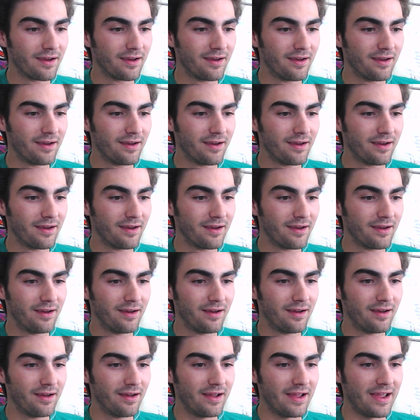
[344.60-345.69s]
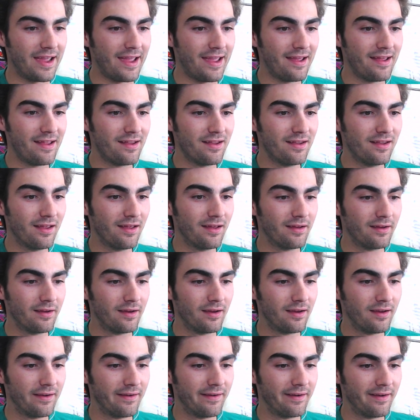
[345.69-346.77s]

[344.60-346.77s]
Nobody speaks.